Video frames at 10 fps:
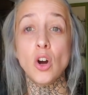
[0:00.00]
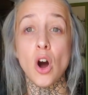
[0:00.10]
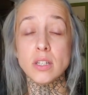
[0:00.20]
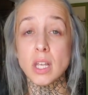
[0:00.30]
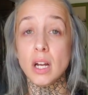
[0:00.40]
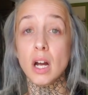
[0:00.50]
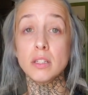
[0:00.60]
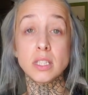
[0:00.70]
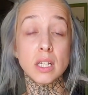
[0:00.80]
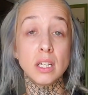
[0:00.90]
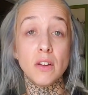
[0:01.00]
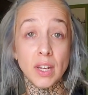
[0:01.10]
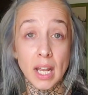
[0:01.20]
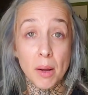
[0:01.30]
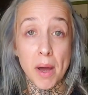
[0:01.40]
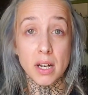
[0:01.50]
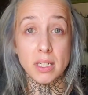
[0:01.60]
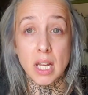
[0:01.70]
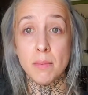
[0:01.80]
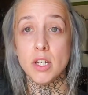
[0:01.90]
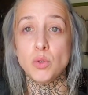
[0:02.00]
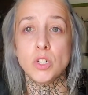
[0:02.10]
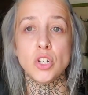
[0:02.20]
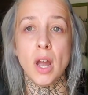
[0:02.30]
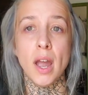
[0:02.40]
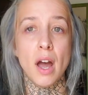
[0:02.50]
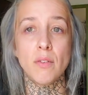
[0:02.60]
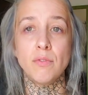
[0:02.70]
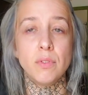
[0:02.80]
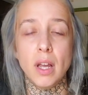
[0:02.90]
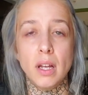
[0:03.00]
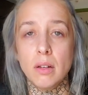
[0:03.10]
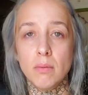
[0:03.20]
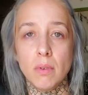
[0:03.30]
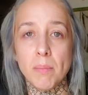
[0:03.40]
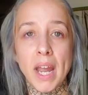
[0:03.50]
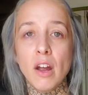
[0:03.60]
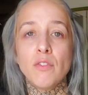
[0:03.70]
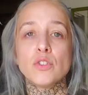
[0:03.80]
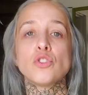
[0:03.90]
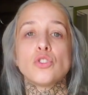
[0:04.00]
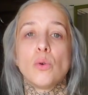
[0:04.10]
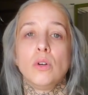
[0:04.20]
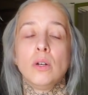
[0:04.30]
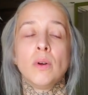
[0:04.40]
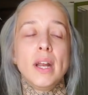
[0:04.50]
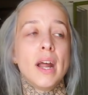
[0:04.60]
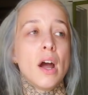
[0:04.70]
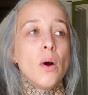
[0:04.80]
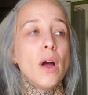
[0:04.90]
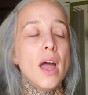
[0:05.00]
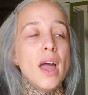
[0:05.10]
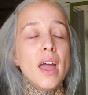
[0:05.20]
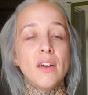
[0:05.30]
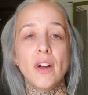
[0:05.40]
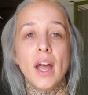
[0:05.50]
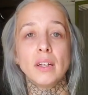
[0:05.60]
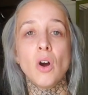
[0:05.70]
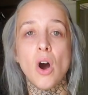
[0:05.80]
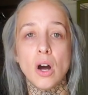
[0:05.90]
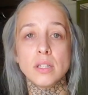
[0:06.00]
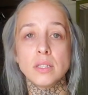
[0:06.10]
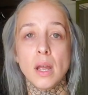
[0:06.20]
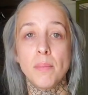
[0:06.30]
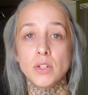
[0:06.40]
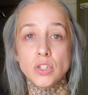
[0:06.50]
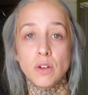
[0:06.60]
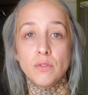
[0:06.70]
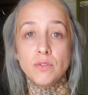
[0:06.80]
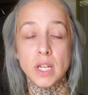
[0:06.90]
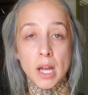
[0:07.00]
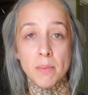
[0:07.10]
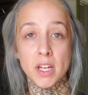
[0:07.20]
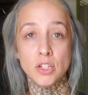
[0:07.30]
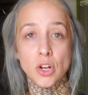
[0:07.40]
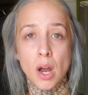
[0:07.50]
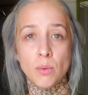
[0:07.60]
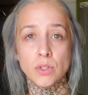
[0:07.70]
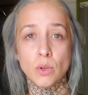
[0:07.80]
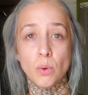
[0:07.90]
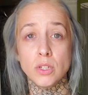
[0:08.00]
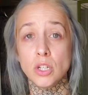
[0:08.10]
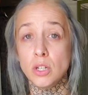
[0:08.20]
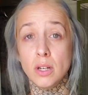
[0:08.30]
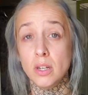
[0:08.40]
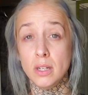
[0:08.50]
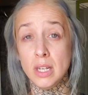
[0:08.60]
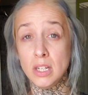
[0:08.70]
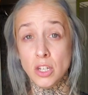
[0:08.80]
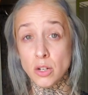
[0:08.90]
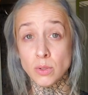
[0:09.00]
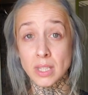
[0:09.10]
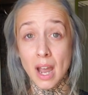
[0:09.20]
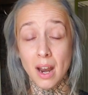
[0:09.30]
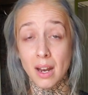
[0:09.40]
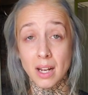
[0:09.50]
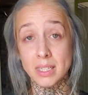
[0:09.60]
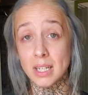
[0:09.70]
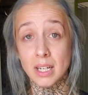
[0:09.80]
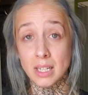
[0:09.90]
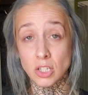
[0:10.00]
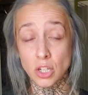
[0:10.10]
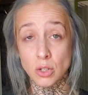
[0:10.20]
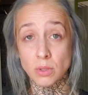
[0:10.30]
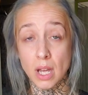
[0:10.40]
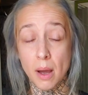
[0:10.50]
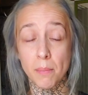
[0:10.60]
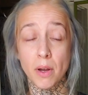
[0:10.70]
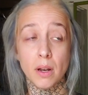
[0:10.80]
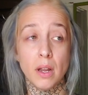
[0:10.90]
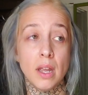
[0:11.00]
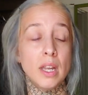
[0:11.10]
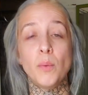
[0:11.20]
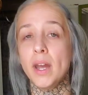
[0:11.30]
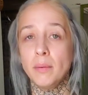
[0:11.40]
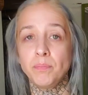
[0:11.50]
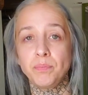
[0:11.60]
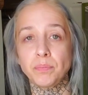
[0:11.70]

caused like a significant amount of damage, which I have, like my hair feels so good right now. If I had caused a bunch of damage, I was going to need to use that, and I didn't need to use that. But anyway,